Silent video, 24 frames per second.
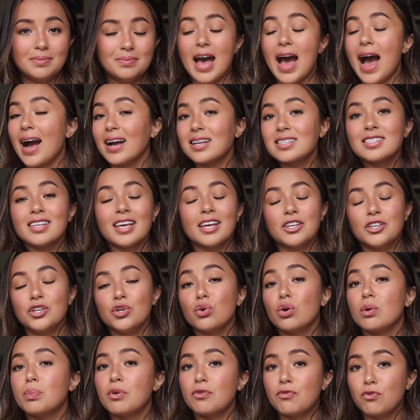Act like
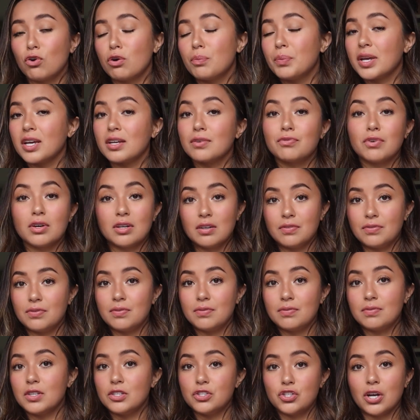you are performing in front of
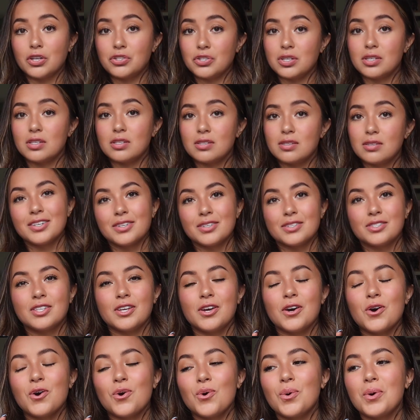the judges.
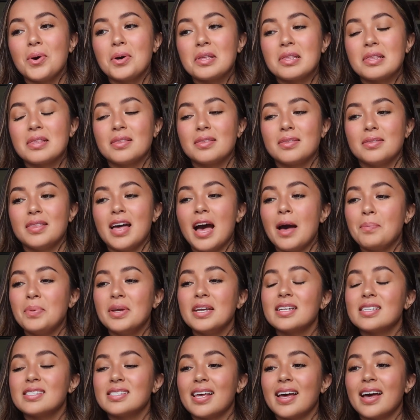So that
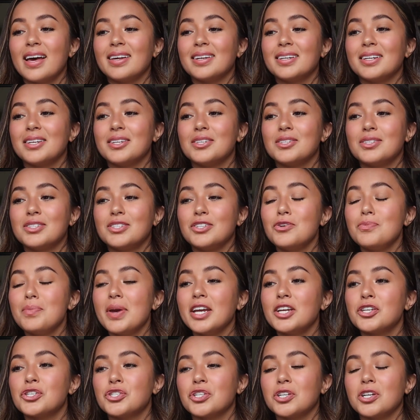being said, do
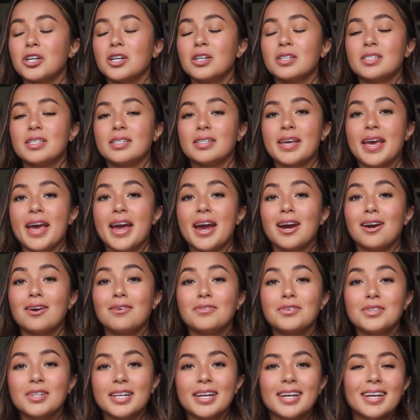make sure to
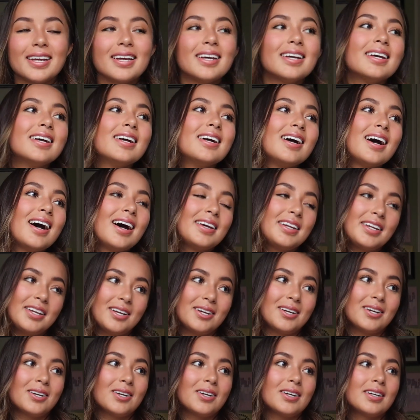carefully
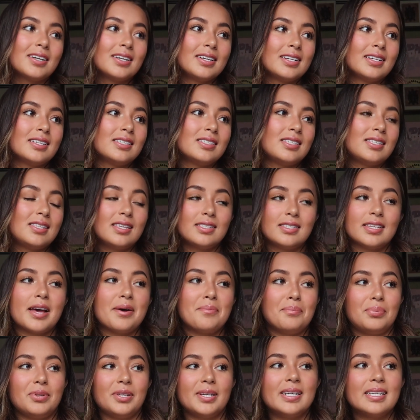adhere to the
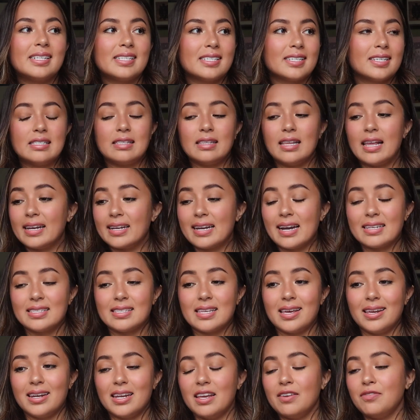template. Like I
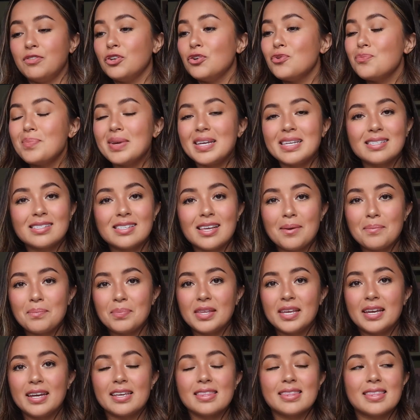said, if you miss
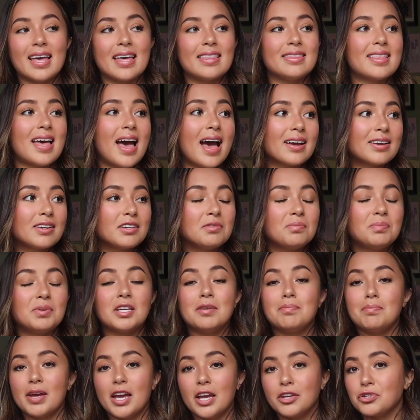something, then that could be
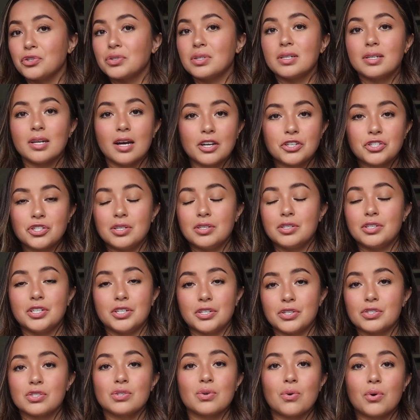a major deduction to
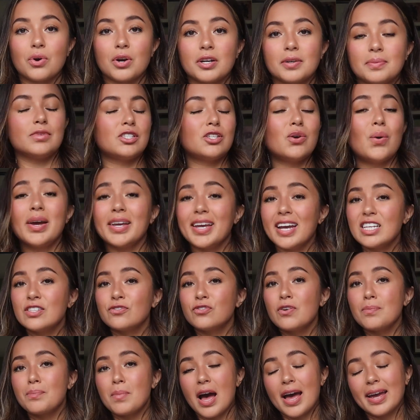your score. So I guess
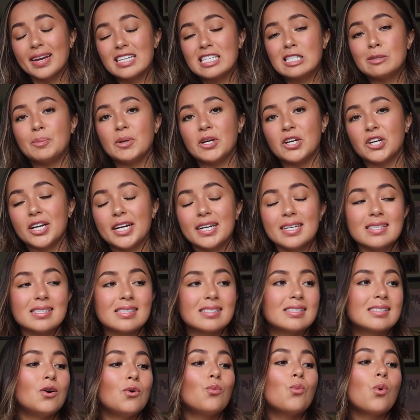from my
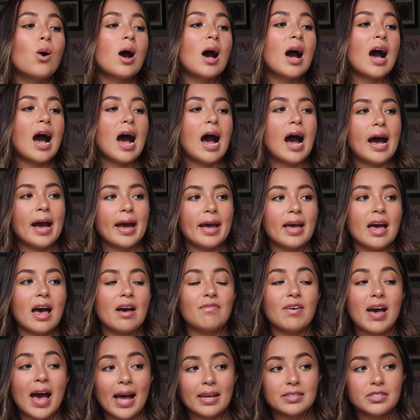experience, what I
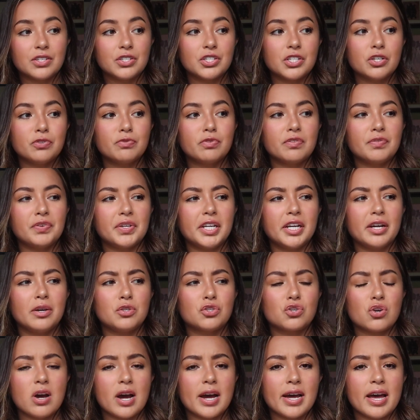have had to do for video
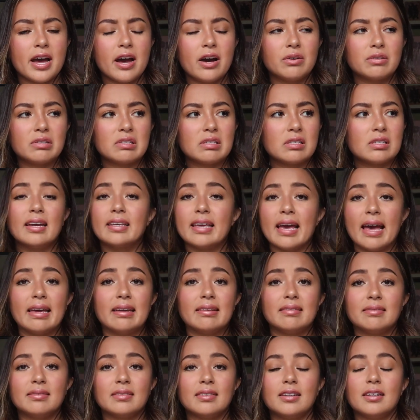tryouts,
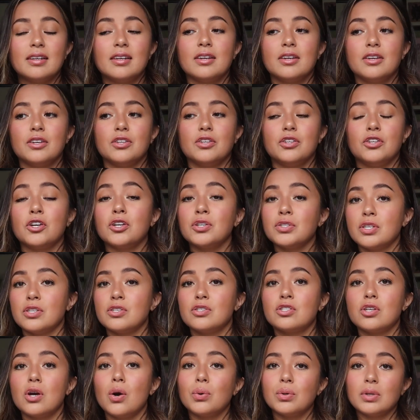again, yours
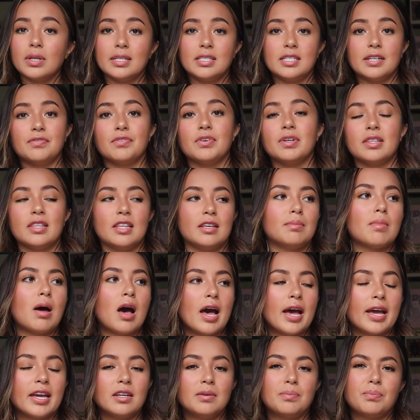is totally different than
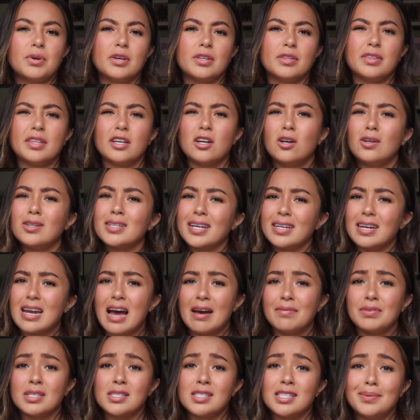mine, but they all kind of
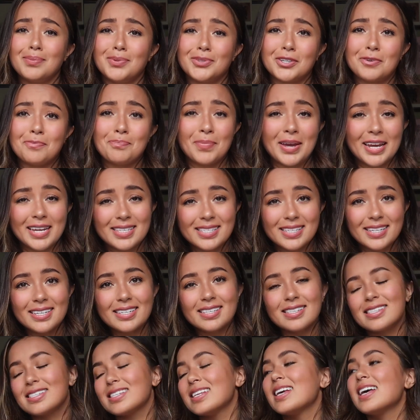have a similar
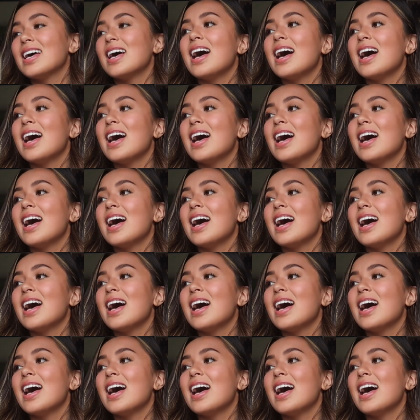basis.